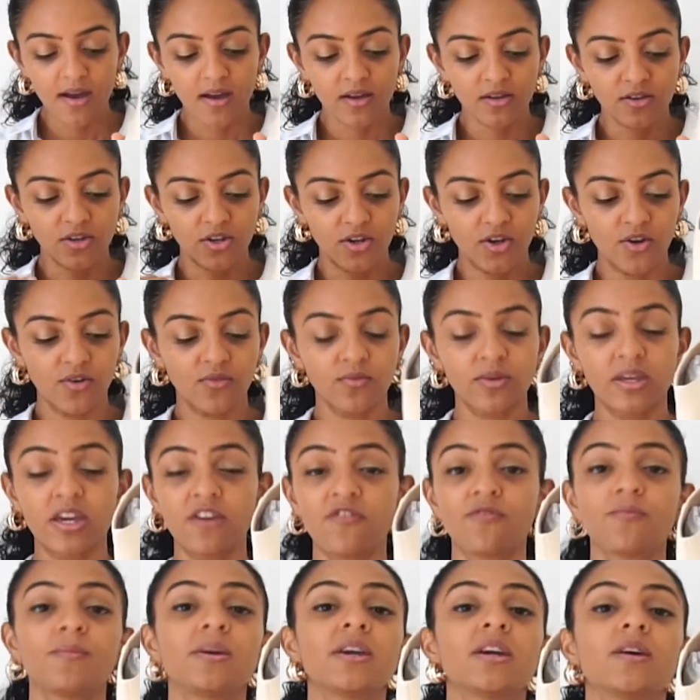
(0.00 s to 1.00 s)
You know,
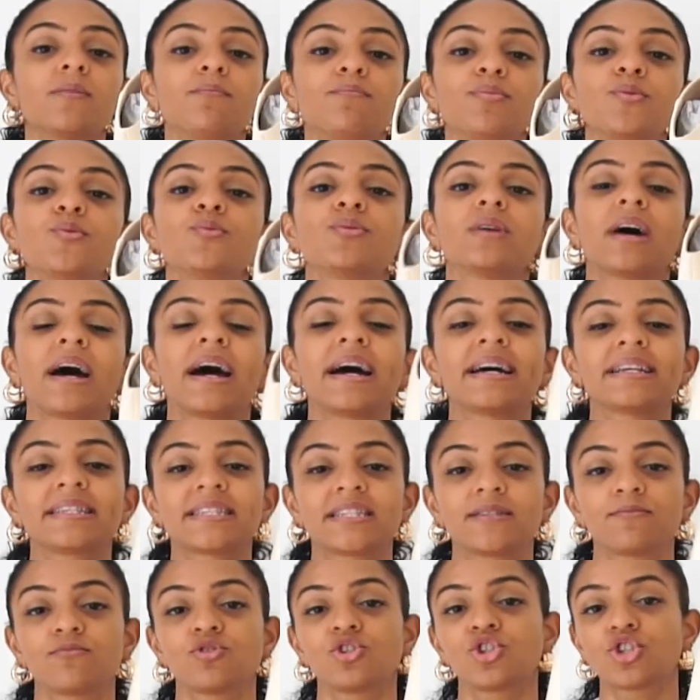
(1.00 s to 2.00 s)
give me a boot that has
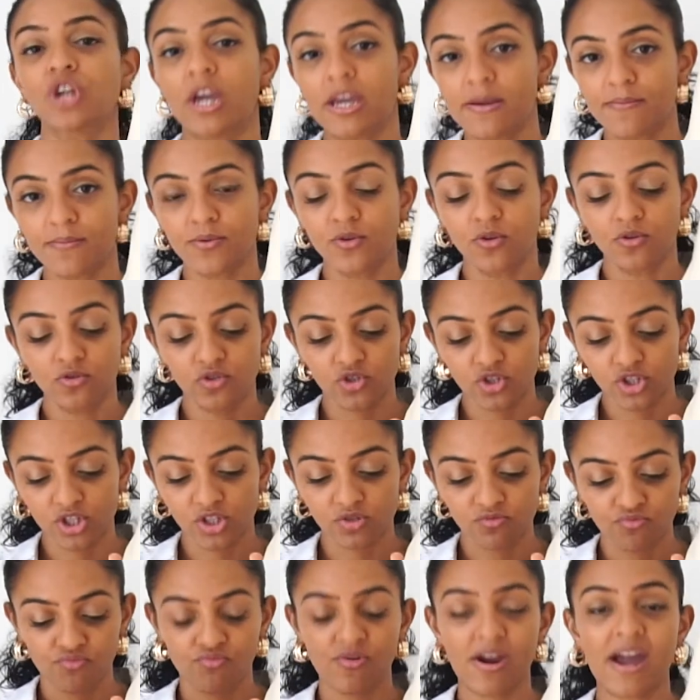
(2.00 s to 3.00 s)
some shape, not
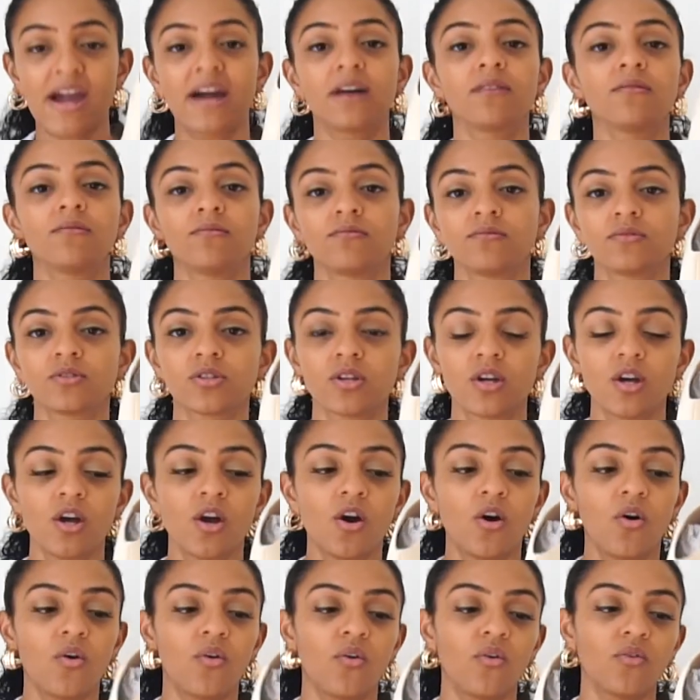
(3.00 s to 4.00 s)
just round
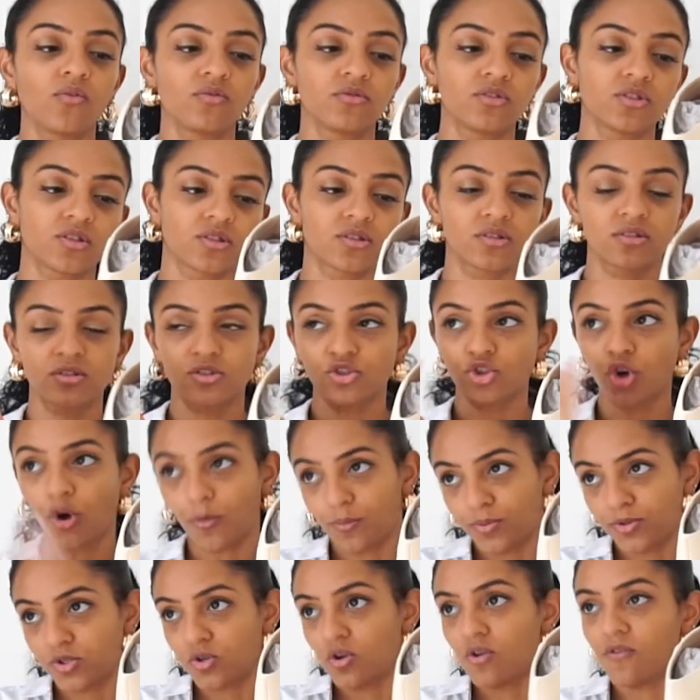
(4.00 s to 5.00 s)
or just
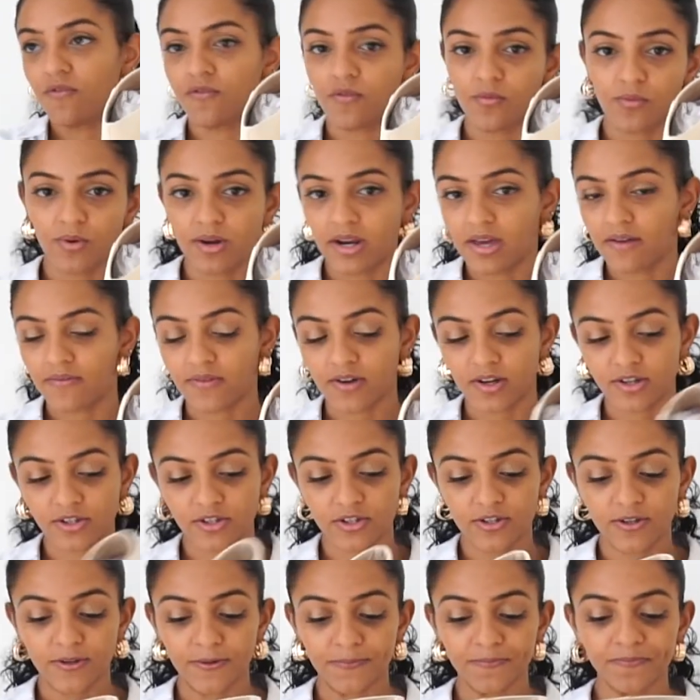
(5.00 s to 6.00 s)
chopped off or whatever, you
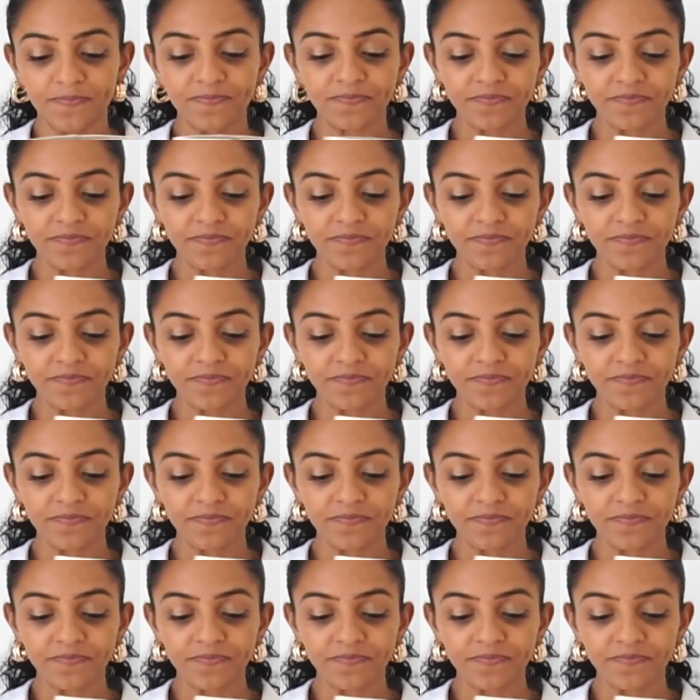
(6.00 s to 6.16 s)
know.